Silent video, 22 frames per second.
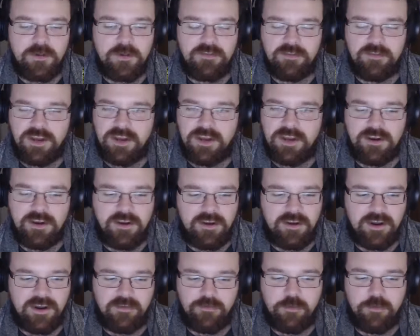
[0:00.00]
in
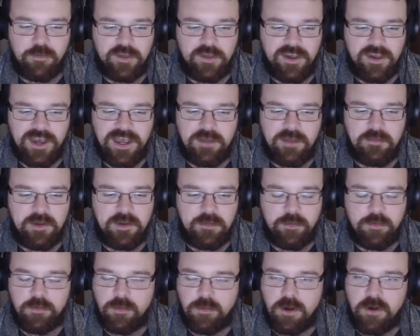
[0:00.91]
like 40k,
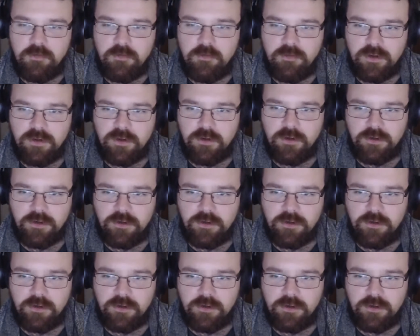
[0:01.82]
people overlooked